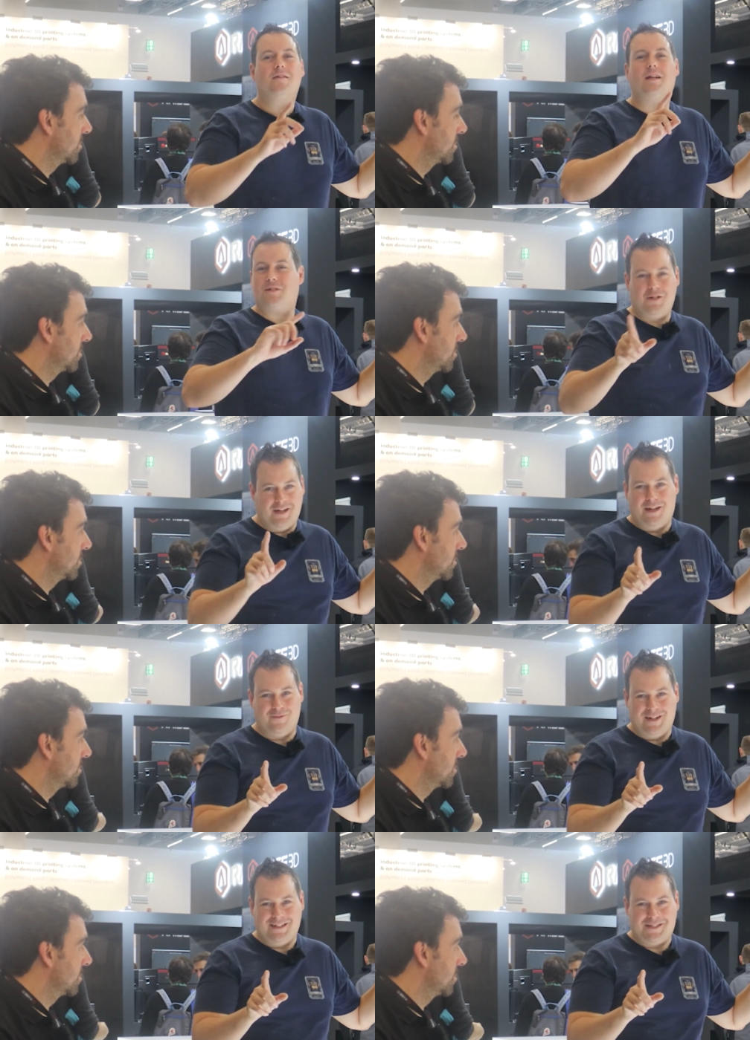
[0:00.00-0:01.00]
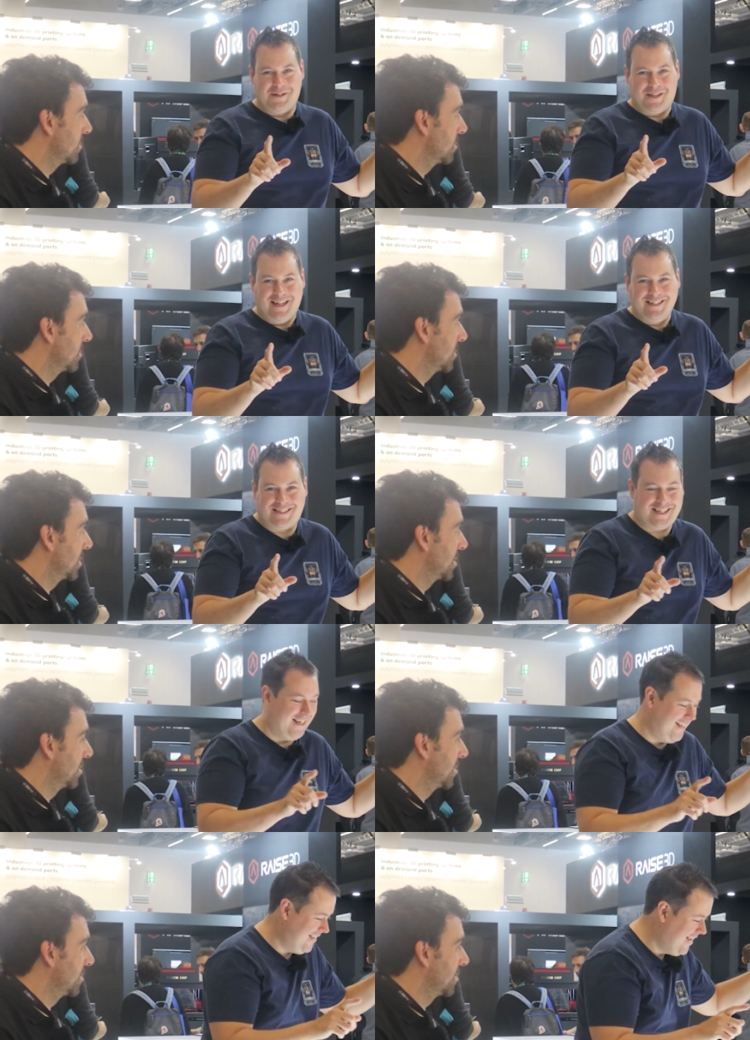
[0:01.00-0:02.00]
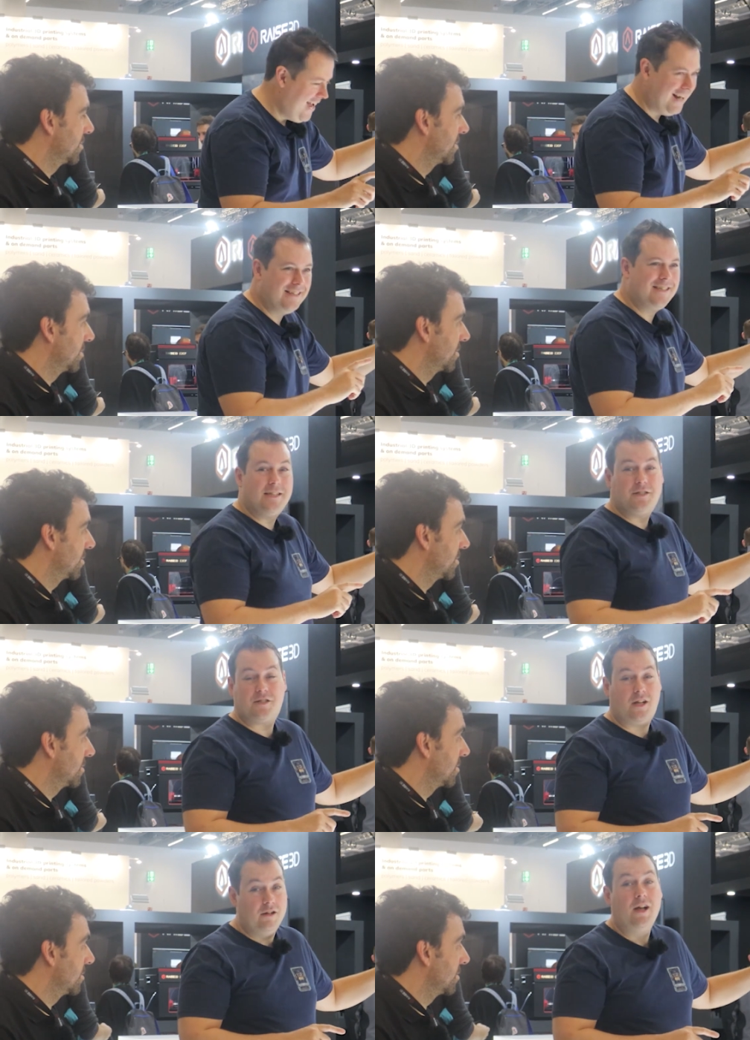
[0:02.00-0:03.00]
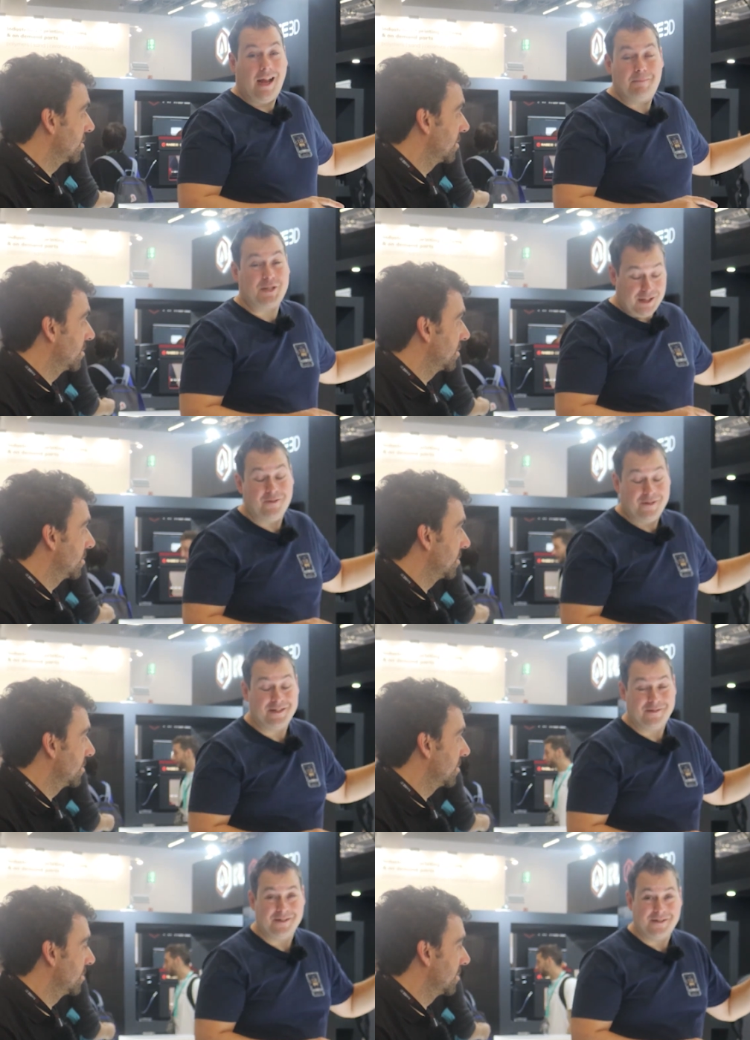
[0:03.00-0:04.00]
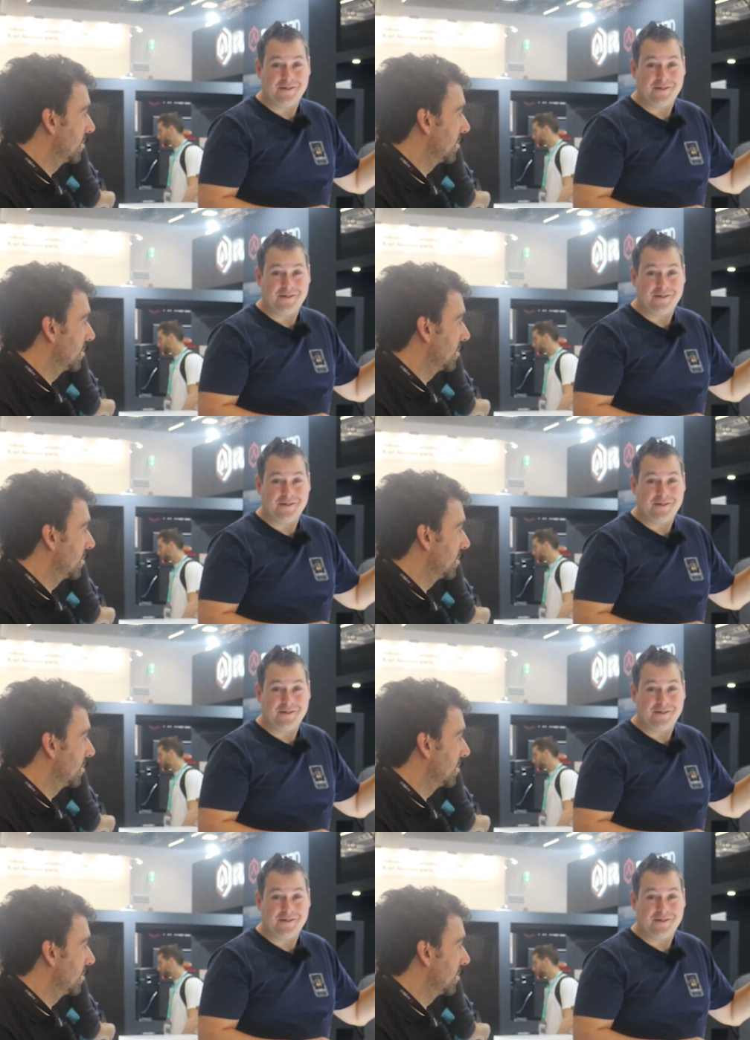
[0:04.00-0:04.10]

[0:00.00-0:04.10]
Speaker 1: That's not how Raise do things. And instead they just go, absolutely you can